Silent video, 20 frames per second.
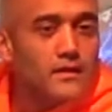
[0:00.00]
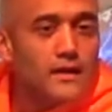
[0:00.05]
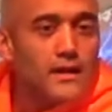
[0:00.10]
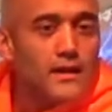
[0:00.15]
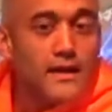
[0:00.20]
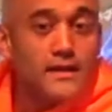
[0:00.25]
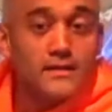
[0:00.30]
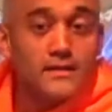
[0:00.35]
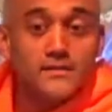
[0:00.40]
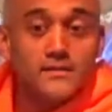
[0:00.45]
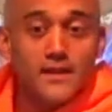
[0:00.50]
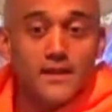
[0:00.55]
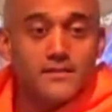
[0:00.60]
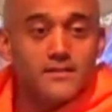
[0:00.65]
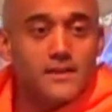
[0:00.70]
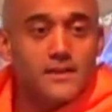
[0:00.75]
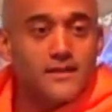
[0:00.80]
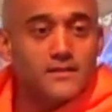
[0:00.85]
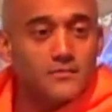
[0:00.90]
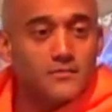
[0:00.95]
And he says
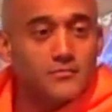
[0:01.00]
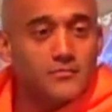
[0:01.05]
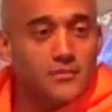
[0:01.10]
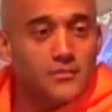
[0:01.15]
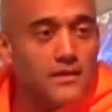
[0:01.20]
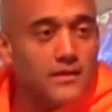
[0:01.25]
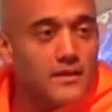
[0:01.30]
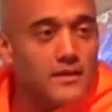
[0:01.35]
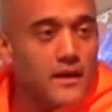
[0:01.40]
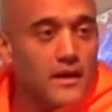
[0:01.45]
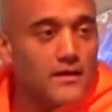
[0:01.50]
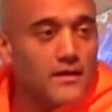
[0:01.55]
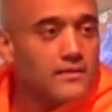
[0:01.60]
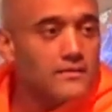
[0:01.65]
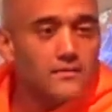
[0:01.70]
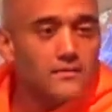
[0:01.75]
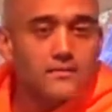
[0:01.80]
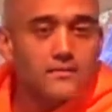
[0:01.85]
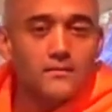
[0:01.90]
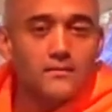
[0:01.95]
that the
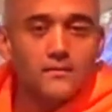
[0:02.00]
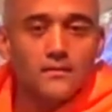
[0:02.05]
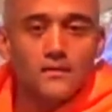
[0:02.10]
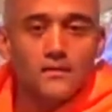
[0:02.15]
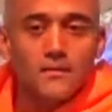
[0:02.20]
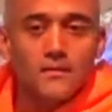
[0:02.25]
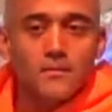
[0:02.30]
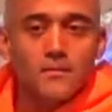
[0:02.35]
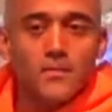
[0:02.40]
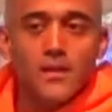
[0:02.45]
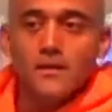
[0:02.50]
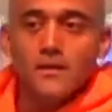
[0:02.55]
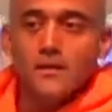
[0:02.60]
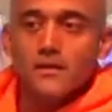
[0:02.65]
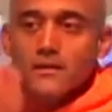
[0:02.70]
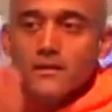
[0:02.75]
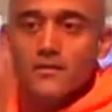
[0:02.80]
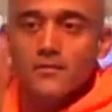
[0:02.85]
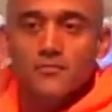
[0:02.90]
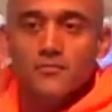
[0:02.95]
Vijnani
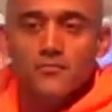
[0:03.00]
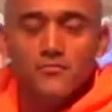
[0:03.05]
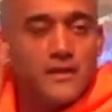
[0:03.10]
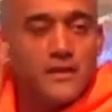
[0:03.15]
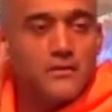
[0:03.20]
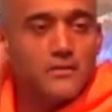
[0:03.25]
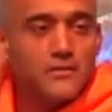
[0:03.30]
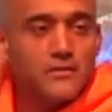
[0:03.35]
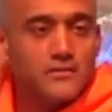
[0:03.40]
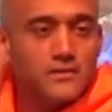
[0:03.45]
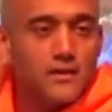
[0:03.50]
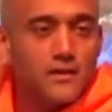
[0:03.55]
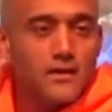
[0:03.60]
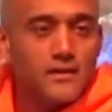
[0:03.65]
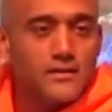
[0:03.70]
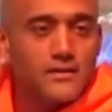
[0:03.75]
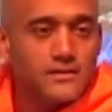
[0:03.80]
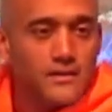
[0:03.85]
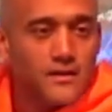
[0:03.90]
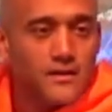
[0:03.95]
feels God
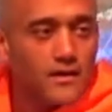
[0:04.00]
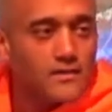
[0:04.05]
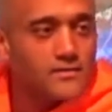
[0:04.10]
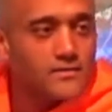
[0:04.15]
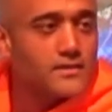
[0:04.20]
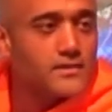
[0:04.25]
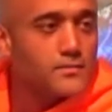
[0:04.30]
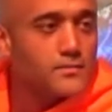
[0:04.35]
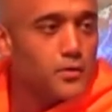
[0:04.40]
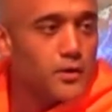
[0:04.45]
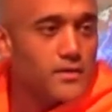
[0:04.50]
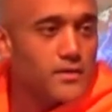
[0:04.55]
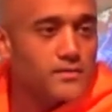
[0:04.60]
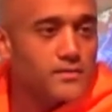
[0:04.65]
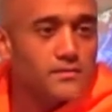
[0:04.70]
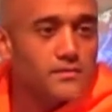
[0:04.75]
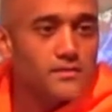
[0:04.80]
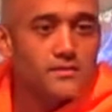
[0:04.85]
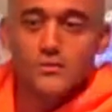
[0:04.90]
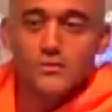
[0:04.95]
as a constant
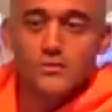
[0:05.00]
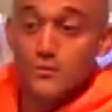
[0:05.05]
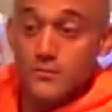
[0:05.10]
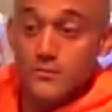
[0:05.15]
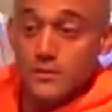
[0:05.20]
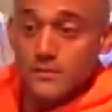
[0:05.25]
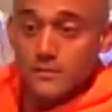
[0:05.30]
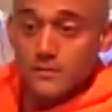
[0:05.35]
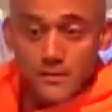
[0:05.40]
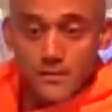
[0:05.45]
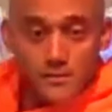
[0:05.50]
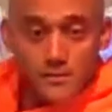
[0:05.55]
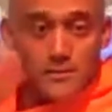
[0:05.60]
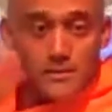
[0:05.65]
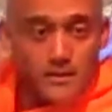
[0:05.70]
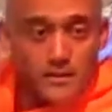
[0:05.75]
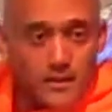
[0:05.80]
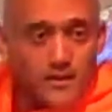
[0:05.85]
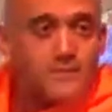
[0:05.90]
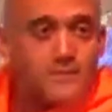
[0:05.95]
presence and so is literally
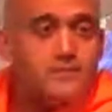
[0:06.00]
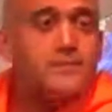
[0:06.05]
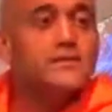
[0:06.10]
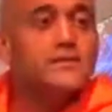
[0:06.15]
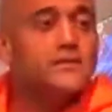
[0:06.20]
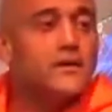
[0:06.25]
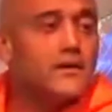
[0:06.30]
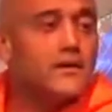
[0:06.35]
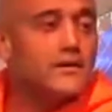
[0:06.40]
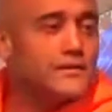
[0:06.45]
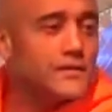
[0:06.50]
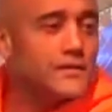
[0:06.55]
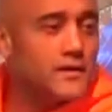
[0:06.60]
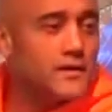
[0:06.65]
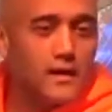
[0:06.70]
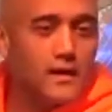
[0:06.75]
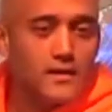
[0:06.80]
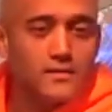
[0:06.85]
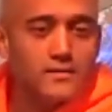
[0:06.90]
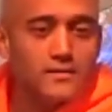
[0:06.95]
constantly talking to
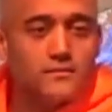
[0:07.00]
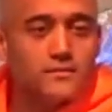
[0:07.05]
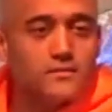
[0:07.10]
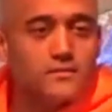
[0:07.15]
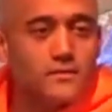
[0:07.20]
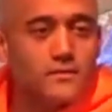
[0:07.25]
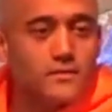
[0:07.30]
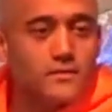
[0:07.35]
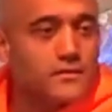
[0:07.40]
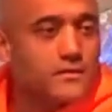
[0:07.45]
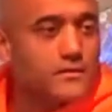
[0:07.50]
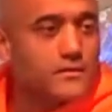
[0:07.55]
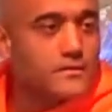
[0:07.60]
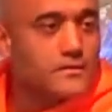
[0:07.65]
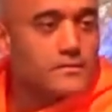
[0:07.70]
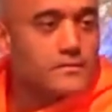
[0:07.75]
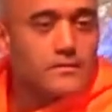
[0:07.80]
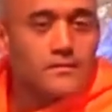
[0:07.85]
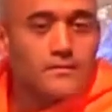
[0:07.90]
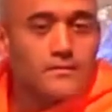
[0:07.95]
God.
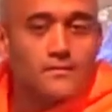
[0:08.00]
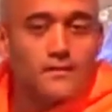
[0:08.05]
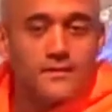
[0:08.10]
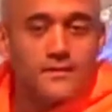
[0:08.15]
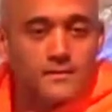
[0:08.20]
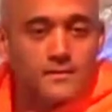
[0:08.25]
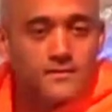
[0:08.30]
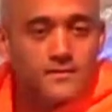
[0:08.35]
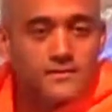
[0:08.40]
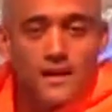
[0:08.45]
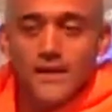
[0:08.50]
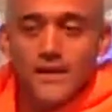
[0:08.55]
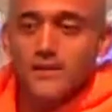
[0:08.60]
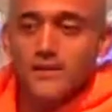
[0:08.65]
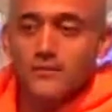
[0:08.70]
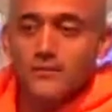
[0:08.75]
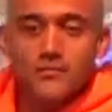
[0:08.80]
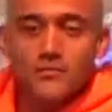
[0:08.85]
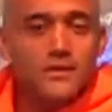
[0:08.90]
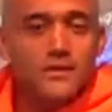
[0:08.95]
That's the sign of
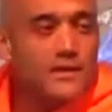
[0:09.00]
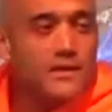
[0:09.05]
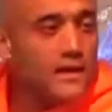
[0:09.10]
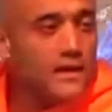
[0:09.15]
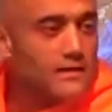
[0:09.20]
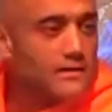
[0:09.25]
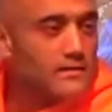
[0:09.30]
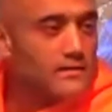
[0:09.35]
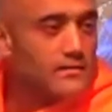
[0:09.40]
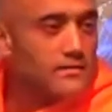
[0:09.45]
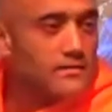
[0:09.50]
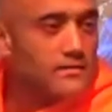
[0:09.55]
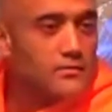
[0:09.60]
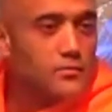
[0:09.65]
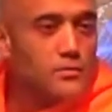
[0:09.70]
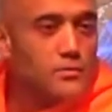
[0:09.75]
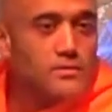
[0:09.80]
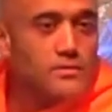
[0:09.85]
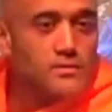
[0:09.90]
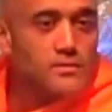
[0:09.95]
a Vijnani,
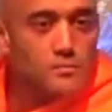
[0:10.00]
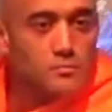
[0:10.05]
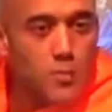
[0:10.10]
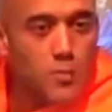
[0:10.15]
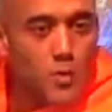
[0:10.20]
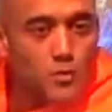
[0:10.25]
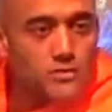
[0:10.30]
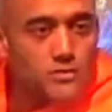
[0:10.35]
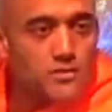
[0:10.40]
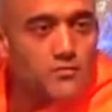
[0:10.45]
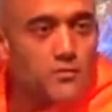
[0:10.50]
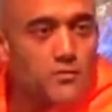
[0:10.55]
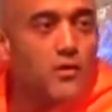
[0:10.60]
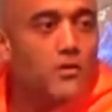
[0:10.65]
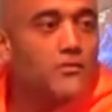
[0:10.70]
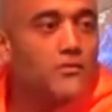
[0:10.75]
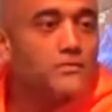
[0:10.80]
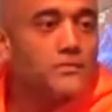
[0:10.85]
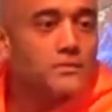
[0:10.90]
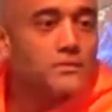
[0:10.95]
which is the most
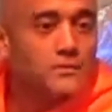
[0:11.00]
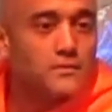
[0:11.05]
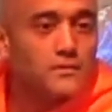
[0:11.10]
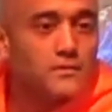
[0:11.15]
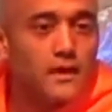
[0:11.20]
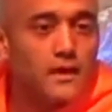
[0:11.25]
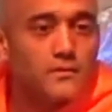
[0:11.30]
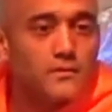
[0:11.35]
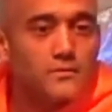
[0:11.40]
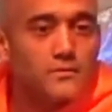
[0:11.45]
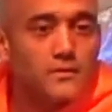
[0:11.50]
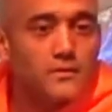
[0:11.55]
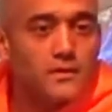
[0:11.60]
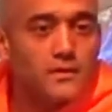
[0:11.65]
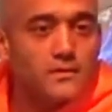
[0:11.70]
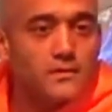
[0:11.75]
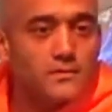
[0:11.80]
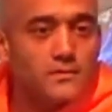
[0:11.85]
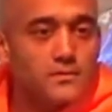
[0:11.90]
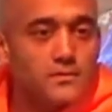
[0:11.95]
evolved kind of
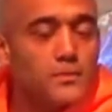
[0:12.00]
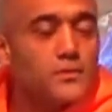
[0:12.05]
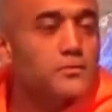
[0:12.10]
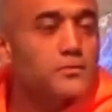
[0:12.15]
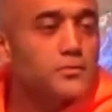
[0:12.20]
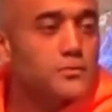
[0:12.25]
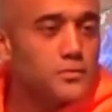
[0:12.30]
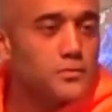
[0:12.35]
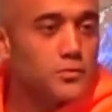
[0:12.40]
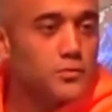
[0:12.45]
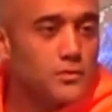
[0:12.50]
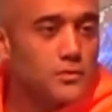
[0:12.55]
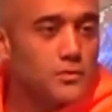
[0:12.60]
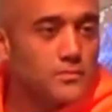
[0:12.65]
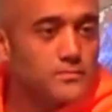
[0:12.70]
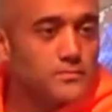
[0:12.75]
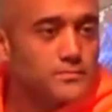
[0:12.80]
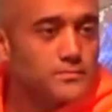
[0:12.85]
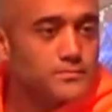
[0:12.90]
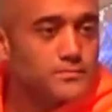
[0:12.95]
uh, spiritual
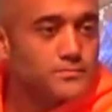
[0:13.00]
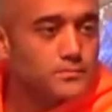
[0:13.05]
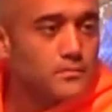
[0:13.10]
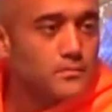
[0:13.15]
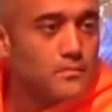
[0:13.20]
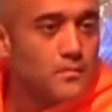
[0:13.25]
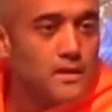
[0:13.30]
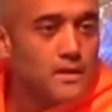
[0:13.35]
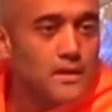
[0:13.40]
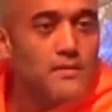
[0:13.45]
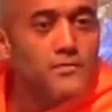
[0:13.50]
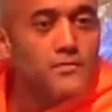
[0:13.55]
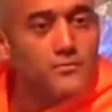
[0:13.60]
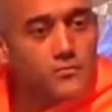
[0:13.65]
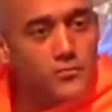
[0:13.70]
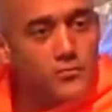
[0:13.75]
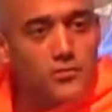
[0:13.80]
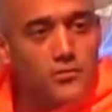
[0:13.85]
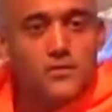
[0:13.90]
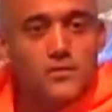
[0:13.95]
soul, even
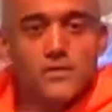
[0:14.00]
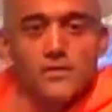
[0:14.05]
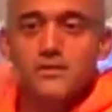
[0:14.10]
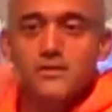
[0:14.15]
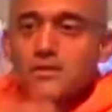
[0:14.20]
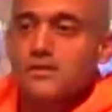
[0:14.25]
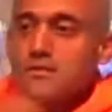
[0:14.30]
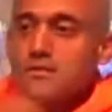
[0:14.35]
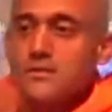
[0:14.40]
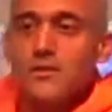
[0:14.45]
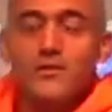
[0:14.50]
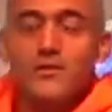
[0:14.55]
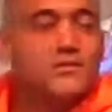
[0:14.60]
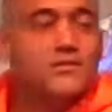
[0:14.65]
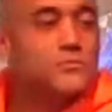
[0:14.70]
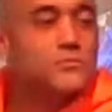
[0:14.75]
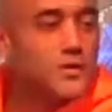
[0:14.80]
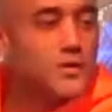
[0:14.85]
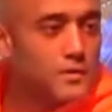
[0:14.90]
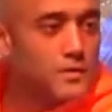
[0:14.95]
further than just knowledge of
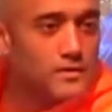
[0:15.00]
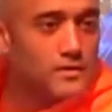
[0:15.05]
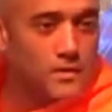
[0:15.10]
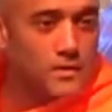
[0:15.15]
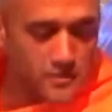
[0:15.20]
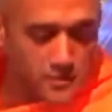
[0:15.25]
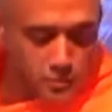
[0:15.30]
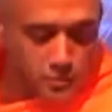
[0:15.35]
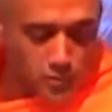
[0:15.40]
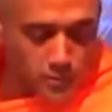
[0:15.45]
Brahman, non dual